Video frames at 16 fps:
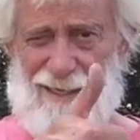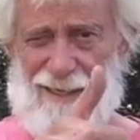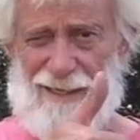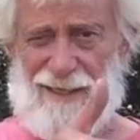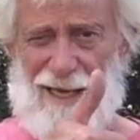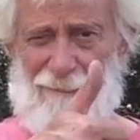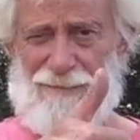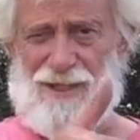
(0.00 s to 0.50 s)

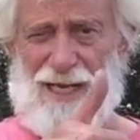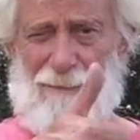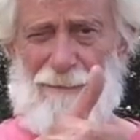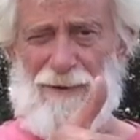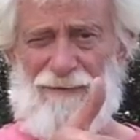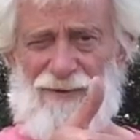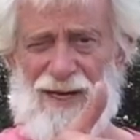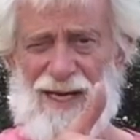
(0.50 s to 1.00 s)
thumbs up
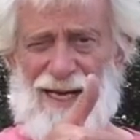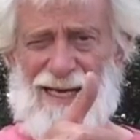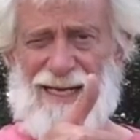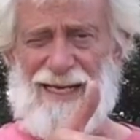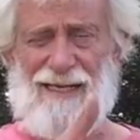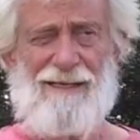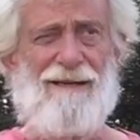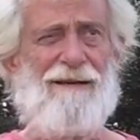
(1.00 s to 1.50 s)
if you like
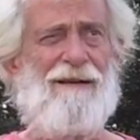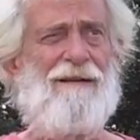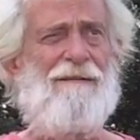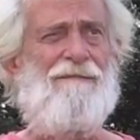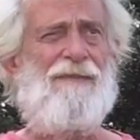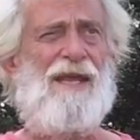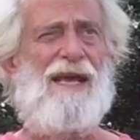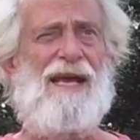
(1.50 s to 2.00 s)
it.
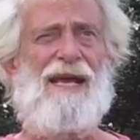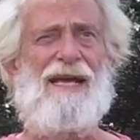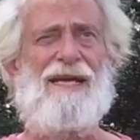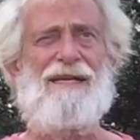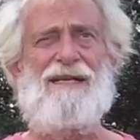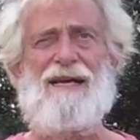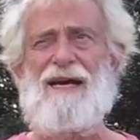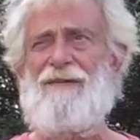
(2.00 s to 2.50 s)

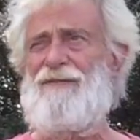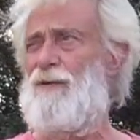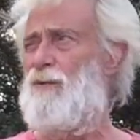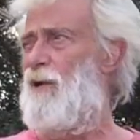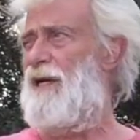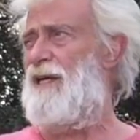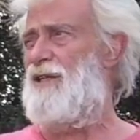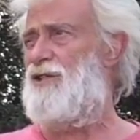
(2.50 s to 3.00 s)
And if you
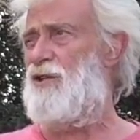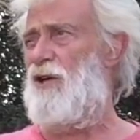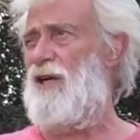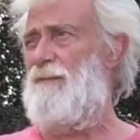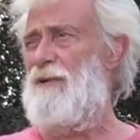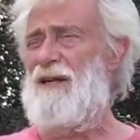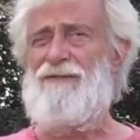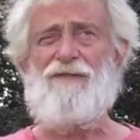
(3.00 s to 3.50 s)
want to
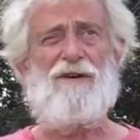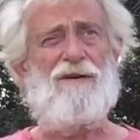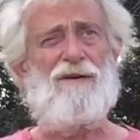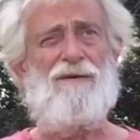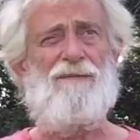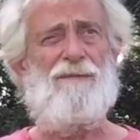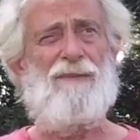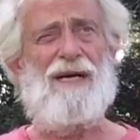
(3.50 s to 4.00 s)
join me
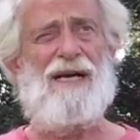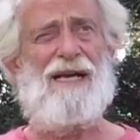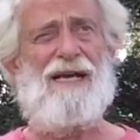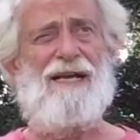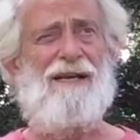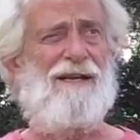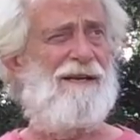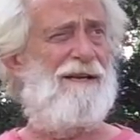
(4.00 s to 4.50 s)
for my
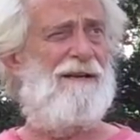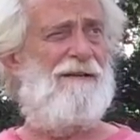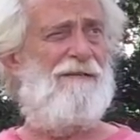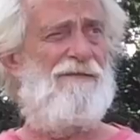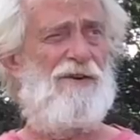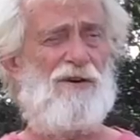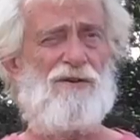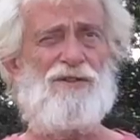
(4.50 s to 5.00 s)

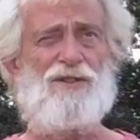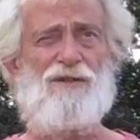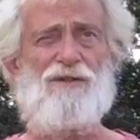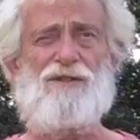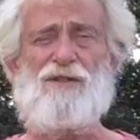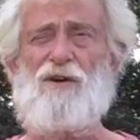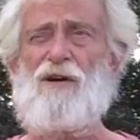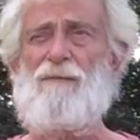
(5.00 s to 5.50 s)
photo
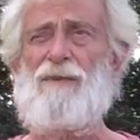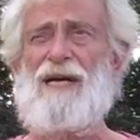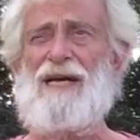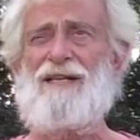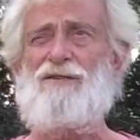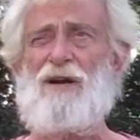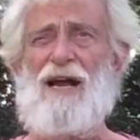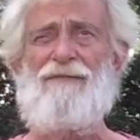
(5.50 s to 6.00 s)
shoots or my
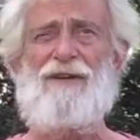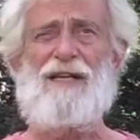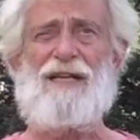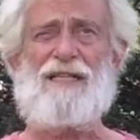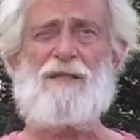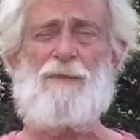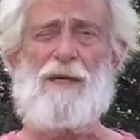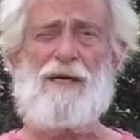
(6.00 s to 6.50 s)
travel
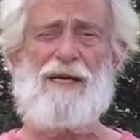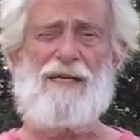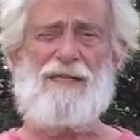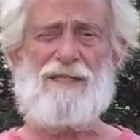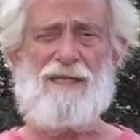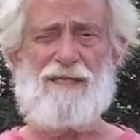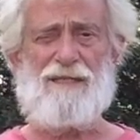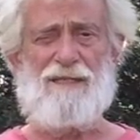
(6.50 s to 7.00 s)

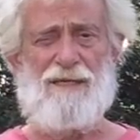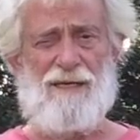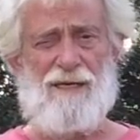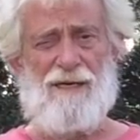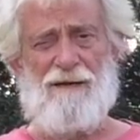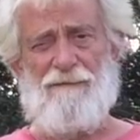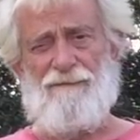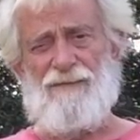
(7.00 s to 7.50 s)
experiences,
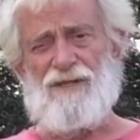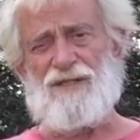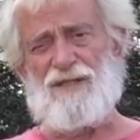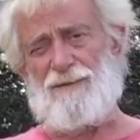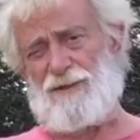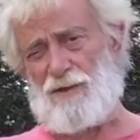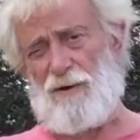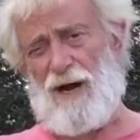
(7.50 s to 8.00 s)

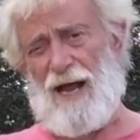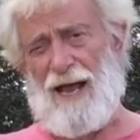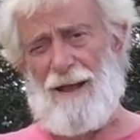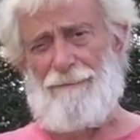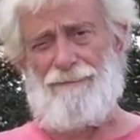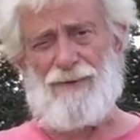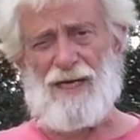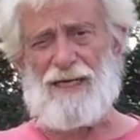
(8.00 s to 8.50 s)
subscribe
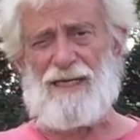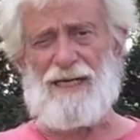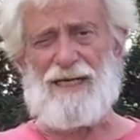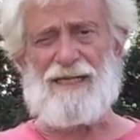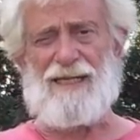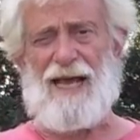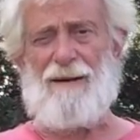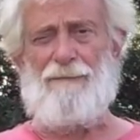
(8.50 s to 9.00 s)
and
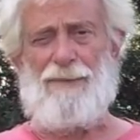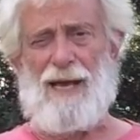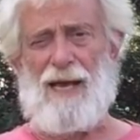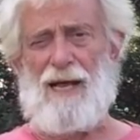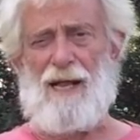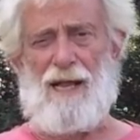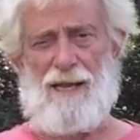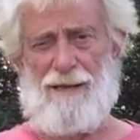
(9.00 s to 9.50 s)
click that
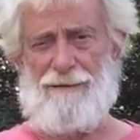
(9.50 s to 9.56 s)
bell.